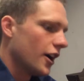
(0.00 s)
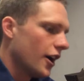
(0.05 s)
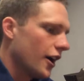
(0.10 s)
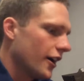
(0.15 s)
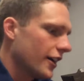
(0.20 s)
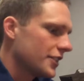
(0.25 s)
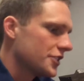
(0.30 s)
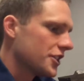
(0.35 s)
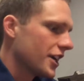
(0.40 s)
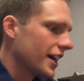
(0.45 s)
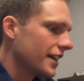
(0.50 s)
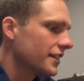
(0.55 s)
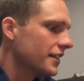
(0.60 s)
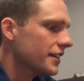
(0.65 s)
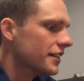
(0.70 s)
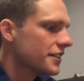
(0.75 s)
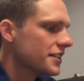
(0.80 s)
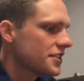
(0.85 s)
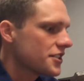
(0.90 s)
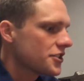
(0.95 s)
All right, John,
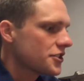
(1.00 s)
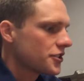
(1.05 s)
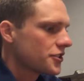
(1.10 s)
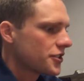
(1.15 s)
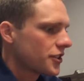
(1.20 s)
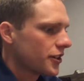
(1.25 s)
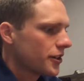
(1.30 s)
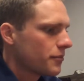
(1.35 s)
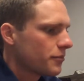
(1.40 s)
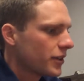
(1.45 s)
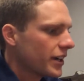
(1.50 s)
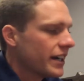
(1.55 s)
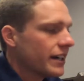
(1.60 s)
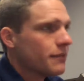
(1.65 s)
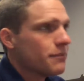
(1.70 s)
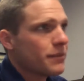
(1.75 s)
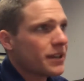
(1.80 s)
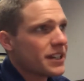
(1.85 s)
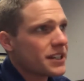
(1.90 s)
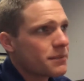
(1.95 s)
this is your term rate
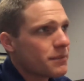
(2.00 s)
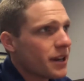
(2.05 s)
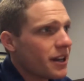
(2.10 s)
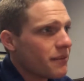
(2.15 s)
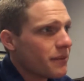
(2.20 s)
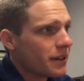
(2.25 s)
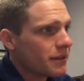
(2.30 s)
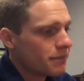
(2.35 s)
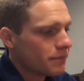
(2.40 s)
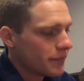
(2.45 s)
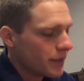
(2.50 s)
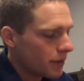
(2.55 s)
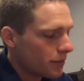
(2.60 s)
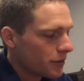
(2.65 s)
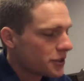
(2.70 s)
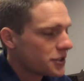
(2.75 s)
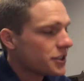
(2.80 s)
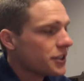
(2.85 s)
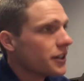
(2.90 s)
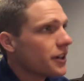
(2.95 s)
and base payment. I
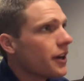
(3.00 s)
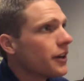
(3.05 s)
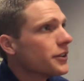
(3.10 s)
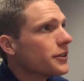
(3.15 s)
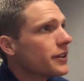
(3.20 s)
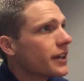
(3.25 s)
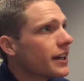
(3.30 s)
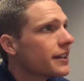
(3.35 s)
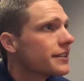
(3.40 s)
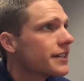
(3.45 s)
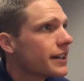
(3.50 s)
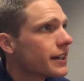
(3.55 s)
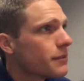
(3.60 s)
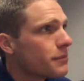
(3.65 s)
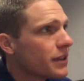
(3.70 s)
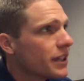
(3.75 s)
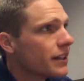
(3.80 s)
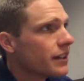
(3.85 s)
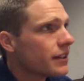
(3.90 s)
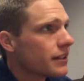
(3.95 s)
want you to know you can take
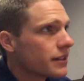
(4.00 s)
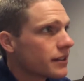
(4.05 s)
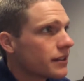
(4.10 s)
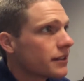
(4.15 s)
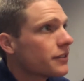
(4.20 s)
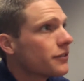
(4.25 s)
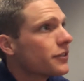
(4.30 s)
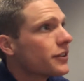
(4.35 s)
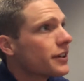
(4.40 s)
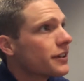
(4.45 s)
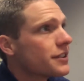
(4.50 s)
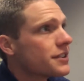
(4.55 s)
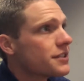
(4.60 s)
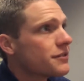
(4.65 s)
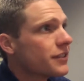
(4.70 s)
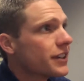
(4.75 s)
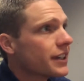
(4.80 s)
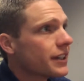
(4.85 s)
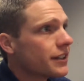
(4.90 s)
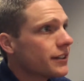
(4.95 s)
immediate delivery of this
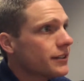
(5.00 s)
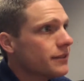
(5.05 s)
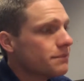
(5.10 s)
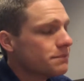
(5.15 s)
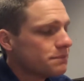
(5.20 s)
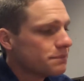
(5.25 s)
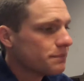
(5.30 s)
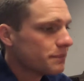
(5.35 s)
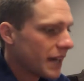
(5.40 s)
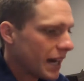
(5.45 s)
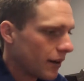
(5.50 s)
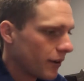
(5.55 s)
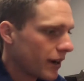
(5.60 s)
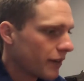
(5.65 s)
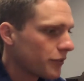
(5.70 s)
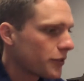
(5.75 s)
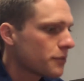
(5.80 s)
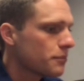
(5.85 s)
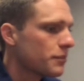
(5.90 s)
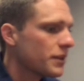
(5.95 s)
vehicle.
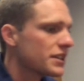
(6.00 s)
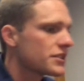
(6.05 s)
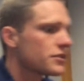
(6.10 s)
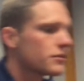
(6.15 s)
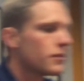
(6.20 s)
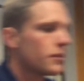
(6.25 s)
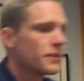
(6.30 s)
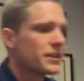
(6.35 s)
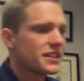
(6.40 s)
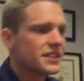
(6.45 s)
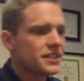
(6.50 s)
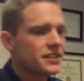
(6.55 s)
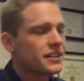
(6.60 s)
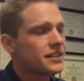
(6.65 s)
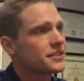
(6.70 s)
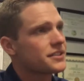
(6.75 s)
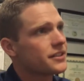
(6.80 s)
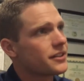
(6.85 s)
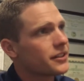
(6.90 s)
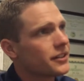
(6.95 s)
However, based on what we
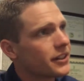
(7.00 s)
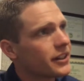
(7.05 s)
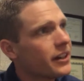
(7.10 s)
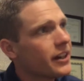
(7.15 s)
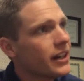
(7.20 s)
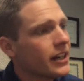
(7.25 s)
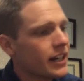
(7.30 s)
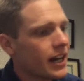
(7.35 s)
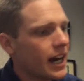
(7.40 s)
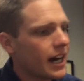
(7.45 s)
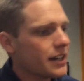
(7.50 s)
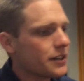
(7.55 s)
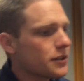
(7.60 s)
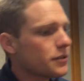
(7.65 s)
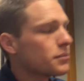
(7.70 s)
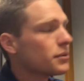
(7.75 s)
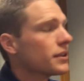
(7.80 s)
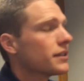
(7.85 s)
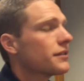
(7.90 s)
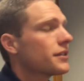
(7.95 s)
discussed earlier, I
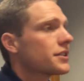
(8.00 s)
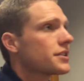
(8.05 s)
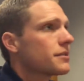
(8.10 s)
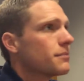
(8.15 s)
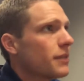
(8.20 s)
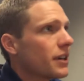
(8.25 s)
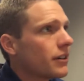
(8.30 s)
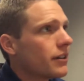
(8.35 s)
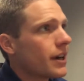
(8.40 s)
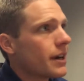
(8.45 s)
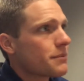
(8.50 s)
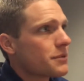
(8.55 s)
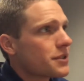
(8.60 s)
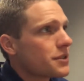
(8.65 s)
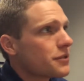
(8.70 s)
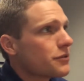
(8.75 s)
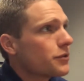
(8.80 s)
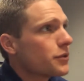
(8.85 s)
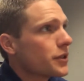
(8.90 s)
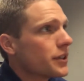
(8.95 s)
do believe there's some better
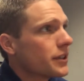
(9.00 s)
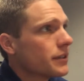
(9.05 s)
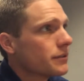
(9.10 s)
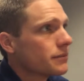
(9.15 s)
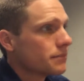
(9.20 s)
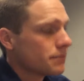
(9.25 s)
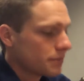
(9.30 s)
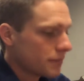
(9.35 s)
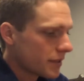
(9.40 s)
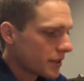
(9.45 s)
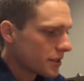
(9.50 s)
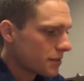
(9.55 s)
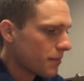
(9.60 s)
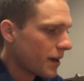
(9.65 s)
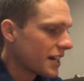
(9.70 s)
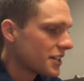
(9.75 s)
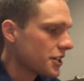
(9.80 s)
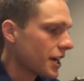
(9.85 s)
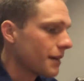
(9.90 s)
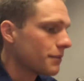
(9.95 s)
options for you. It's
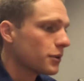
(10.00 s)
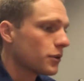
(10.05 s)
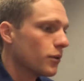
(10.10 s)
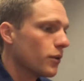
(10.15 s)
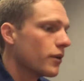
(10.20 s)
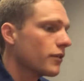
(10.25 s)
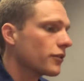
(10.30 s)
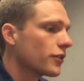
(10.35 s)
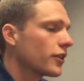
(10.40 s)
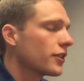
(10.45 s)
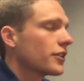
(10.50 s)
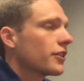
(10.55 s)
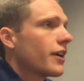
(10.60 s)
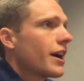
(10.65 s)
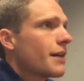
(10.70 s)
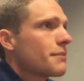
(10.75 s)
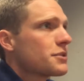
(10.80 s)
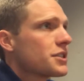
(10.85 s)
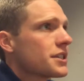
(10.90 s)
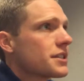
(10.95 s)
my job to go over all your
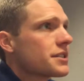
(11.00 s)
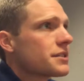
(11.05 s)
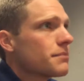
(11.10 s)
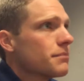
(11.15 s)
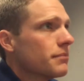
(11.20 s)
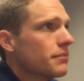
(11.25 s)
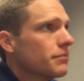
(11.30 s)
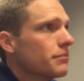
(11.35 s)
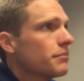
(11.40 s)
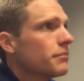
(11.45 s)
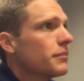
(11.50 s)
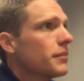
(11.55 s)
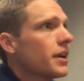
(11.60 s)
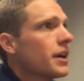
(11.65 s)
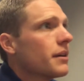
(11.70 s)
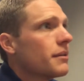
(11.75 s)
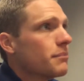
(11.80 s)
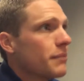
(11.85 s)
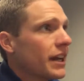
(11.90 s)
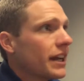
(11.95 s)
options.
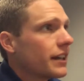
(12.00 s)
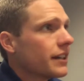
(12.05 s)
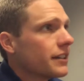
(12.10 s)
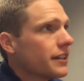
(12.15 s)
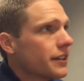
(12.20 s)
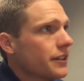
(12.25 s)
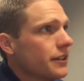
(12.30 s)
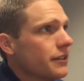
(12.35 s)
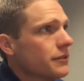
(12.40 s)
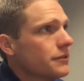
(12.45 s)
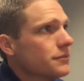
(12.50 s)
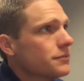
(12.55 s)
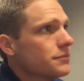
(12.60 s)
May I continue?